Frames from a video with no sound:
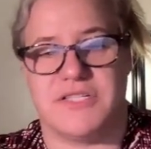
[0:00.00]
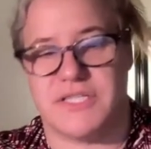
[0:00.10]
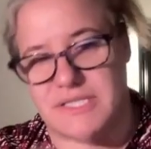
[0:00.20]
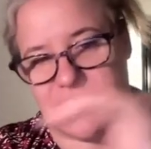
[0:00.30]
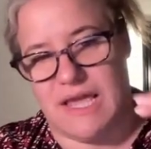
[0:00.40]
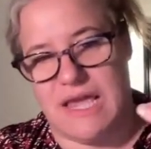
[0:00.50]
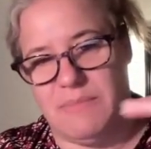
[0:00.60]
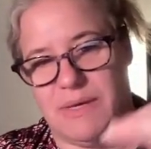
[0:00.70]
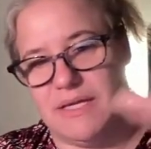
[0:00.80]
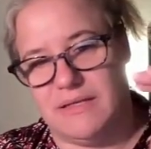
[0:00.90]
It
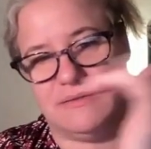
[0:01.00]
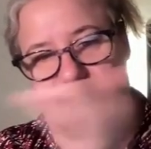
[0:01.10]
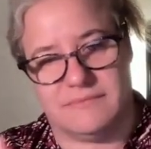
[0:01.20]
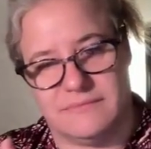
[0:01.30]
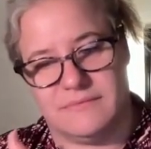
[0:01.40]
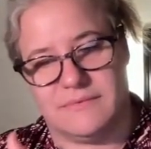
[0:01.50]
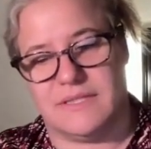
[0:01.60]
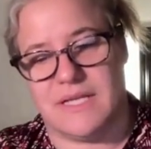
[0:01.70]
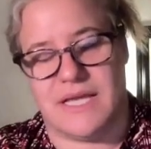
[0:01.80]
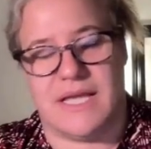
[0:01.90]
came in,
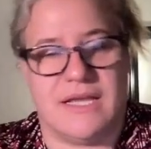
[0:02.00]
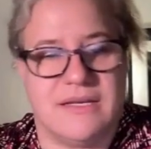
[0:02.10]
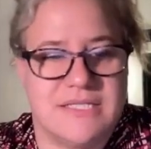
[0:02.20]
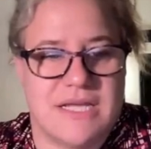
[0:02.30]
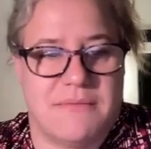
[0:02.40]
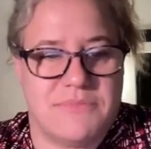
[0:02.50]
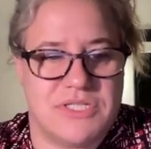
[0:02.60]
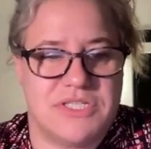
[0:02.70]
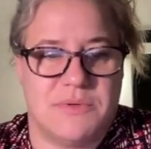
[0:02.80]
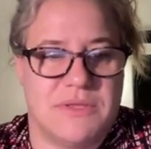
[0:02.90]
and I'm
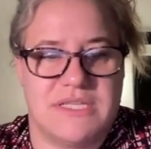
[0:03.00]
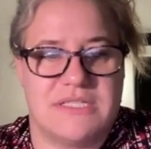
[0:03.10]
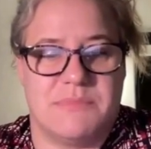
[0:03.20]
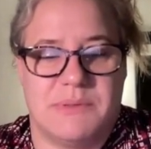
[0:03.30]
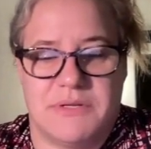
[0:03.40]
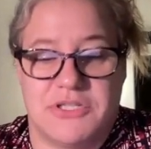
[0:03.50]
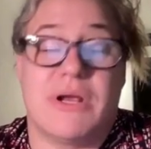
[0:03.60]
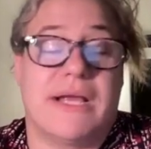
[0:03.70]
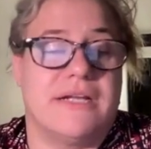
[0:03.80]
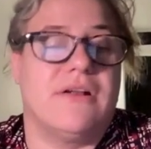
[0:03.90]
just doing this to be able to
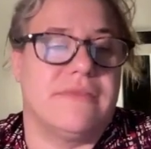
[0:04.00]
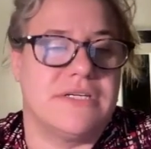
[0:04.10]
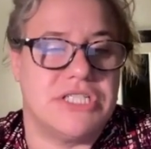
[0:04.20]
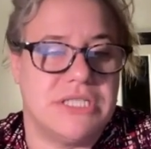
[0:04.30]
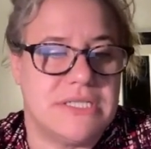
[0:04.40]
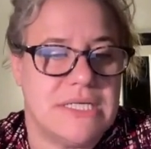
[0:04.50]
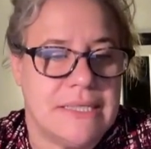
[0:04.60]
track it on the sheet.